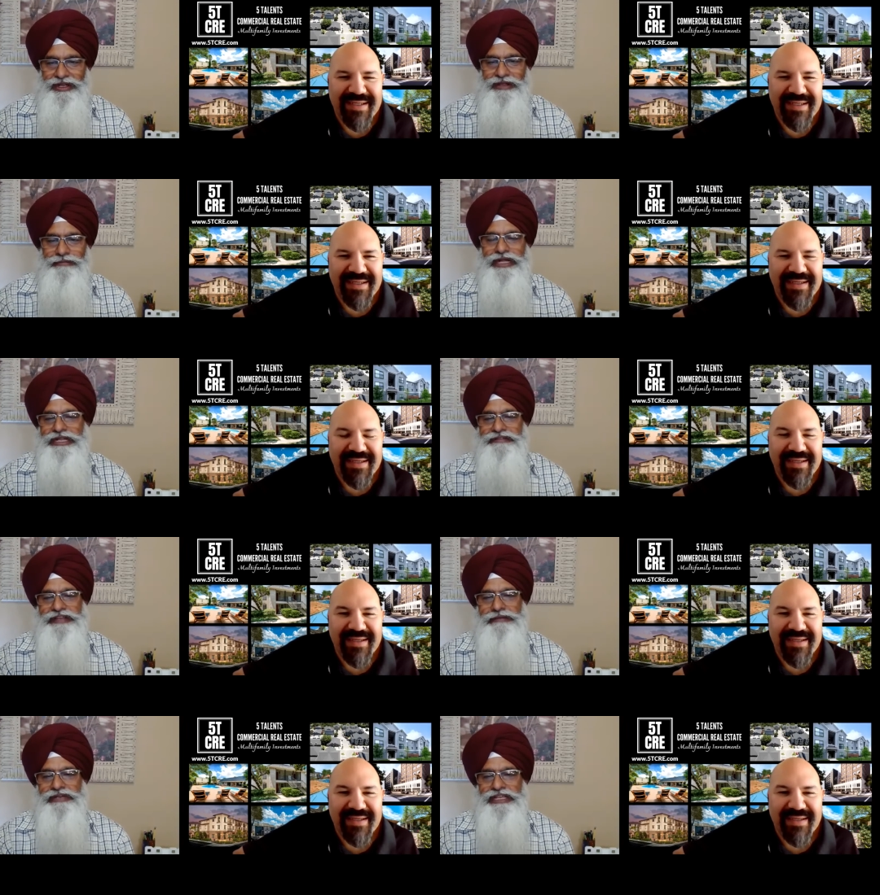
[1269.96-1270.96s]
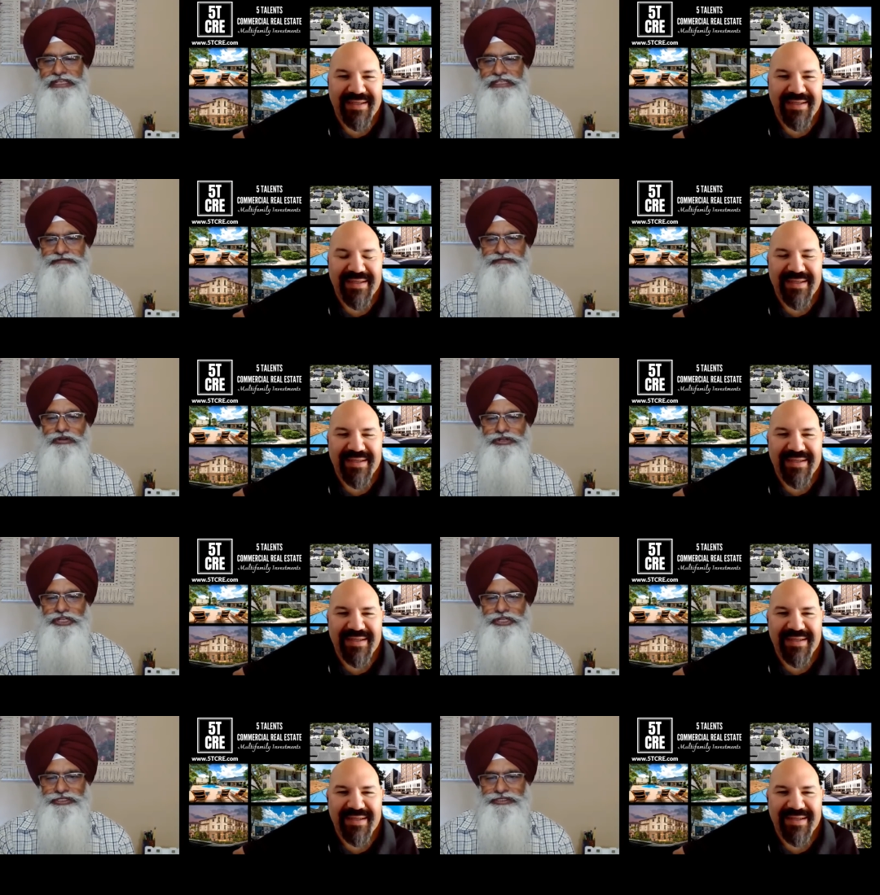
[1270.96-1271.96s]
Speaker 1: Multifamily is four
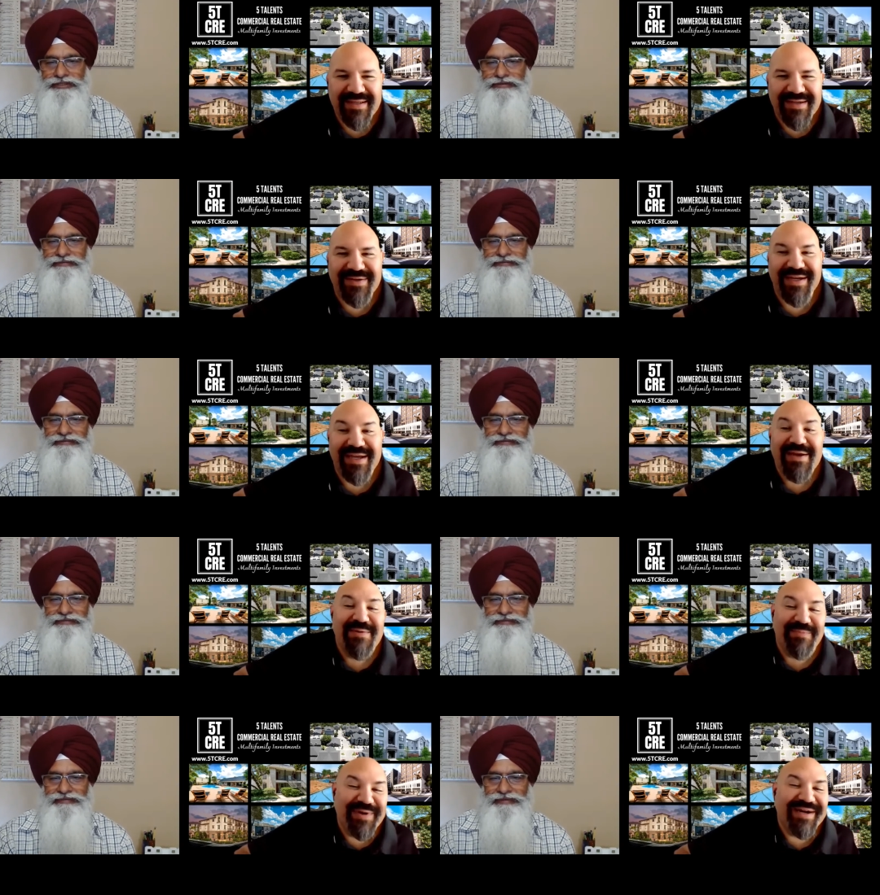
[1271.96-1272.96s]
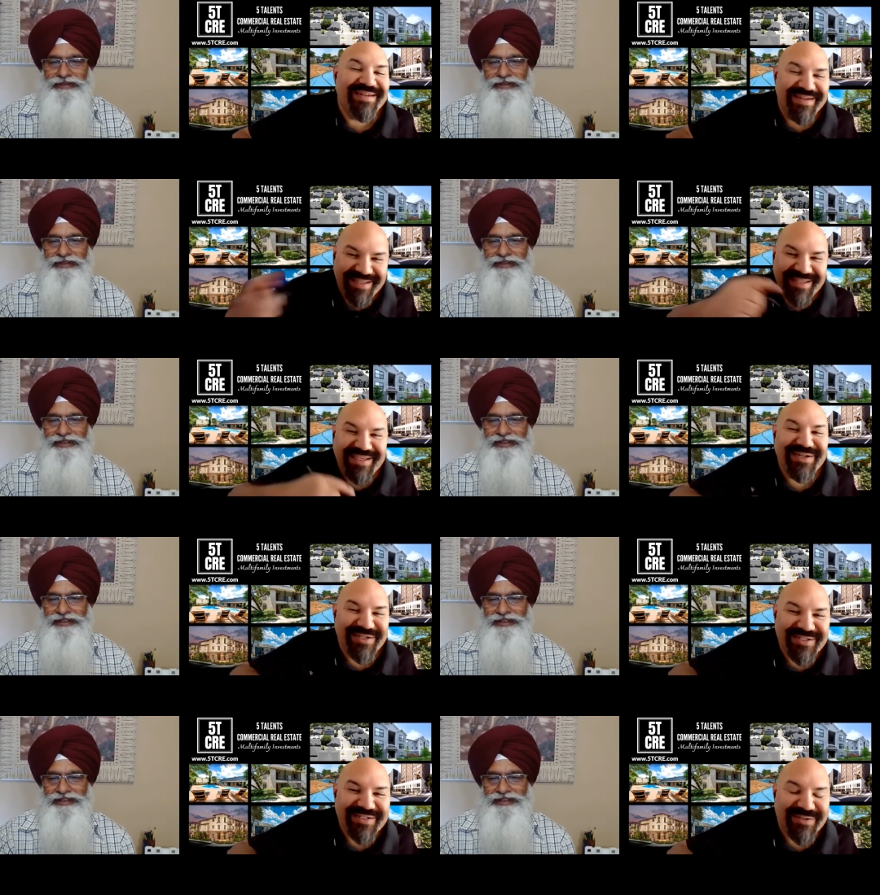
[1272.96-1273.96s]
years. Okay, but
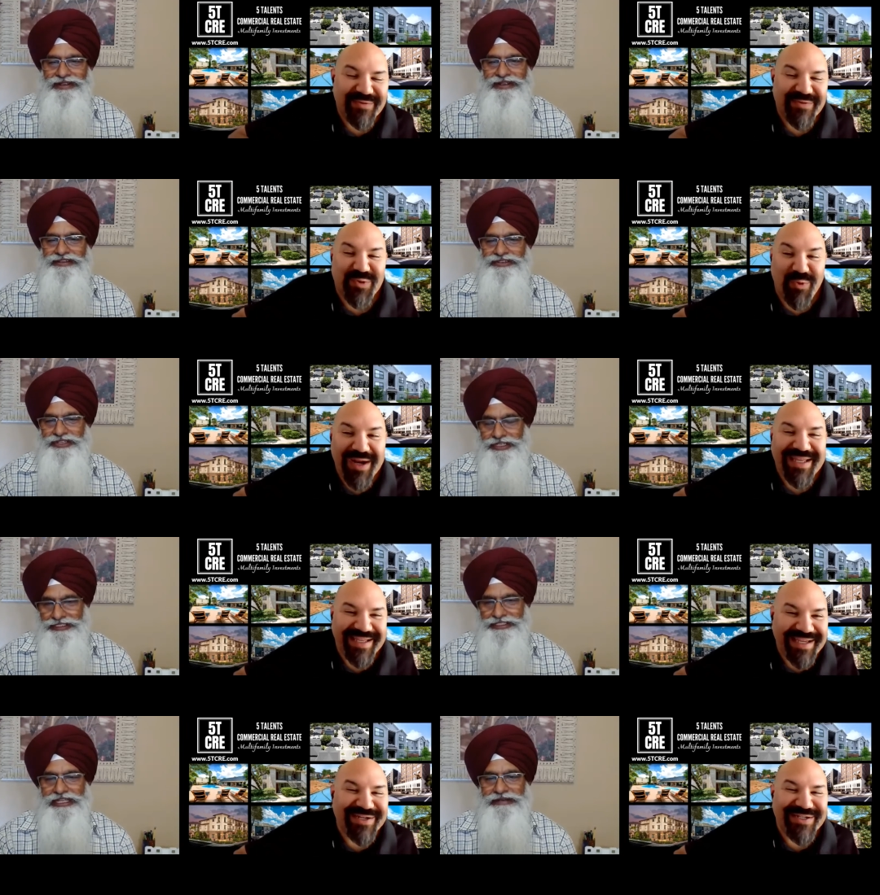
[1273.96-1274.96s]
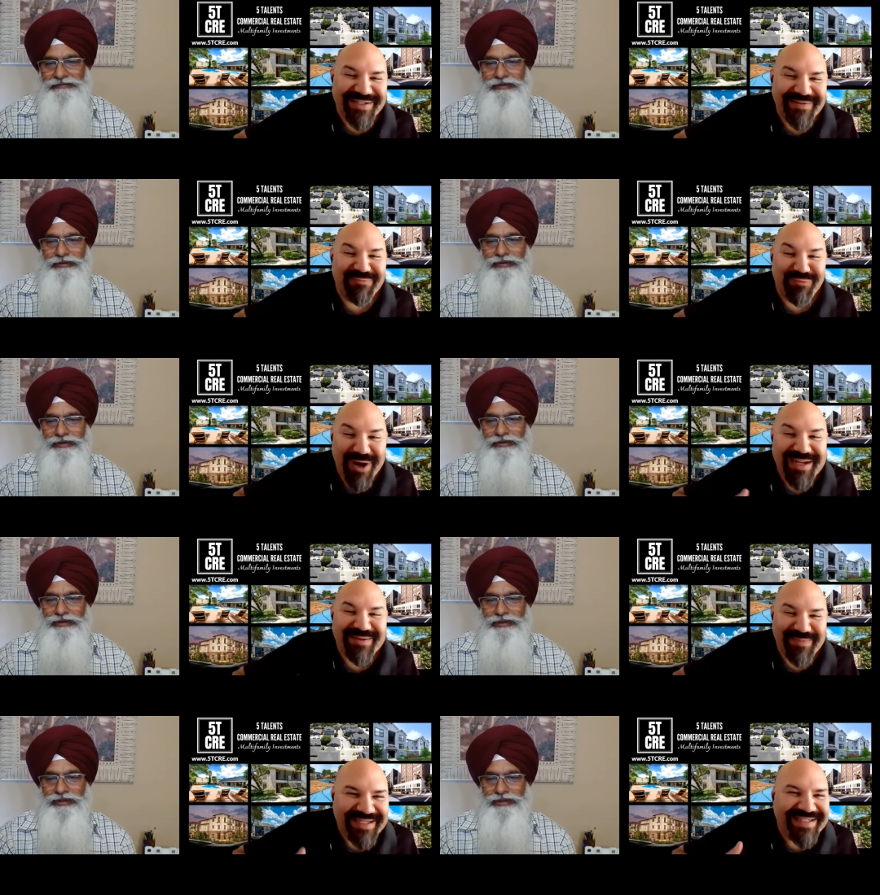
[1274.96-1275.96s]
years, twenty years, years
Speaker 2: of
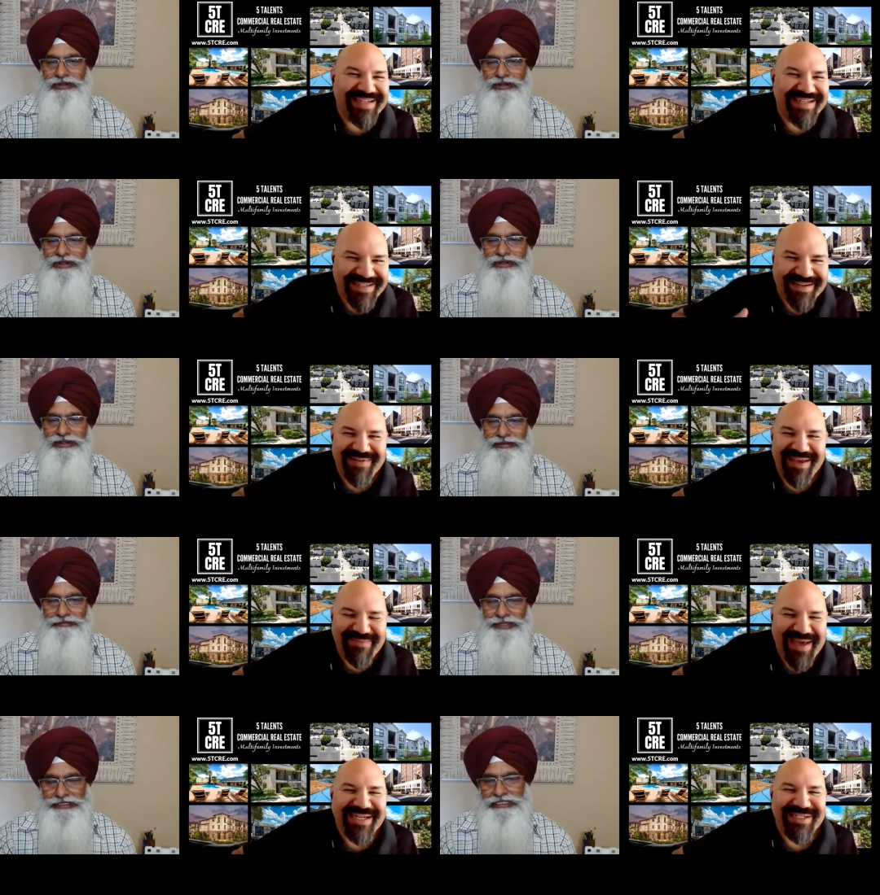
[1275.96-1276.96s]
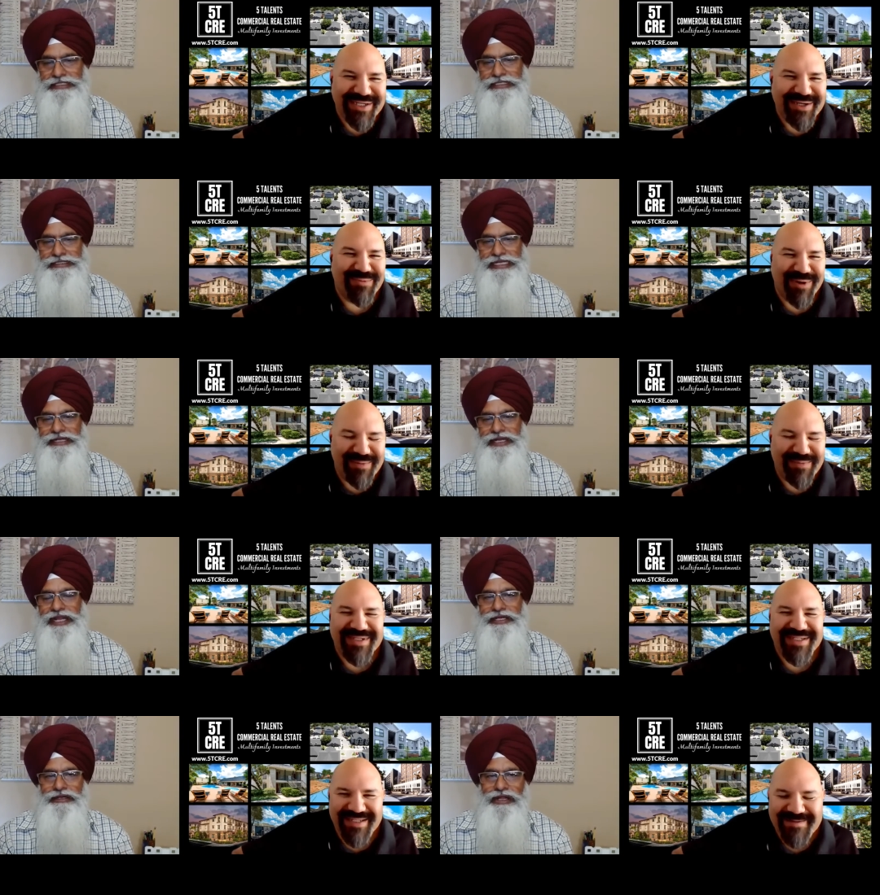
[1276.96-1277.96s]
running business and, and businesses, and
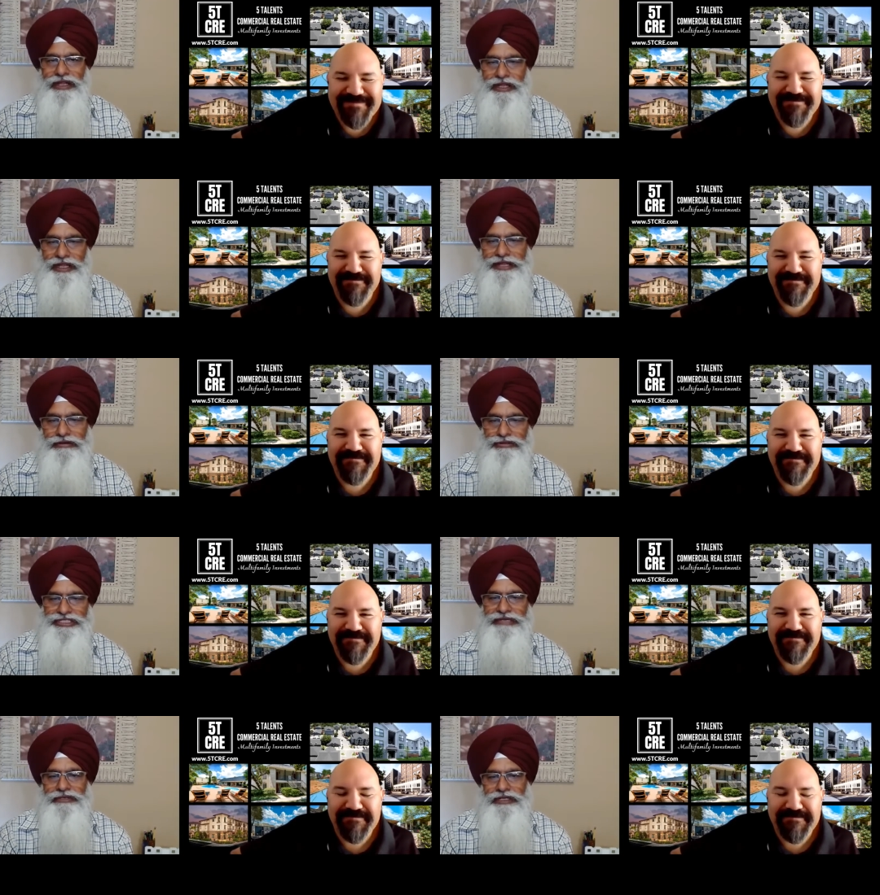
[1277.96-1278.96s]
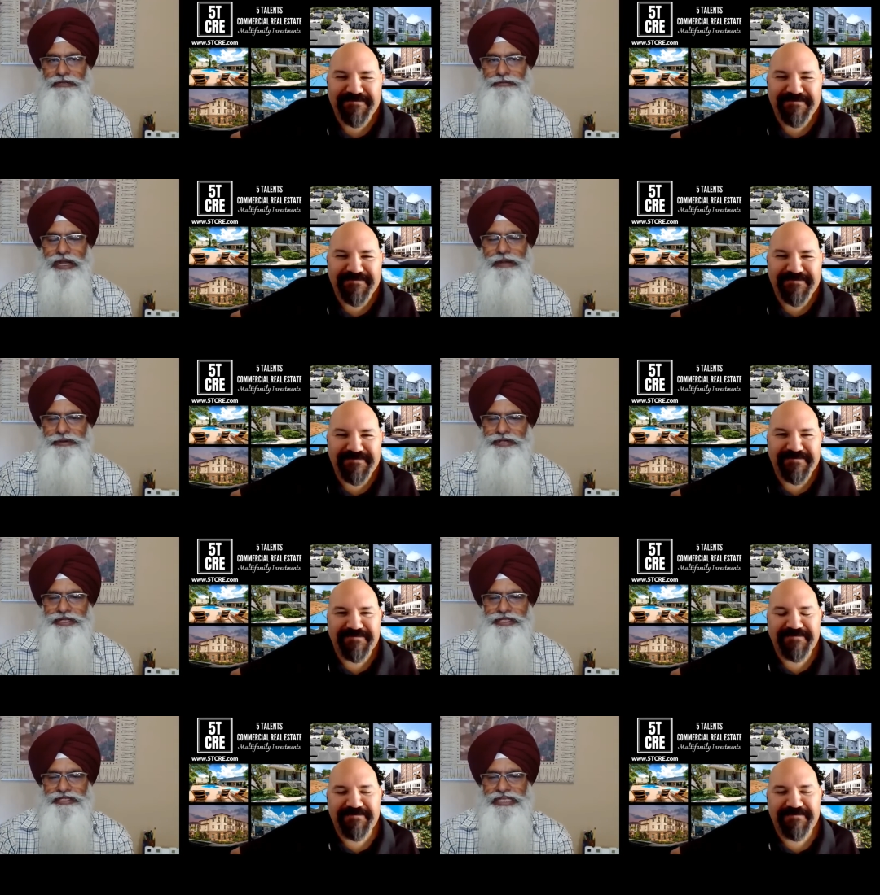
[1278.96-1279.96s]
I,
Speaker 1: I own several
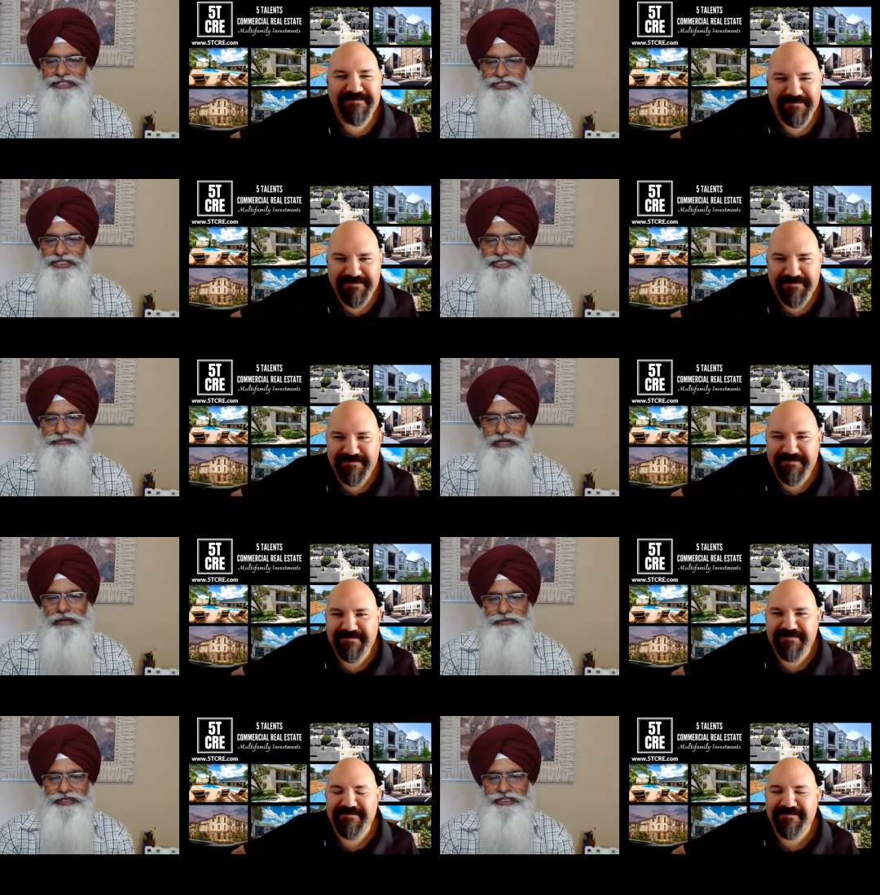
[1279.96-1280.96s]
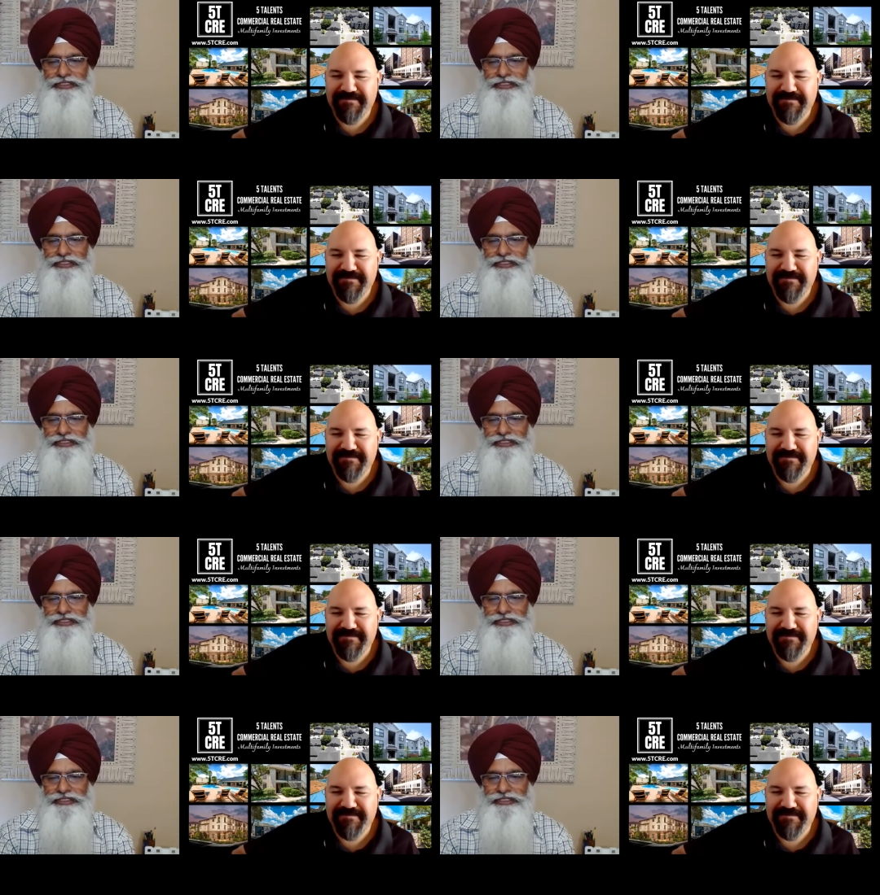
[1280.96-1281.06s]
property, gas station properties,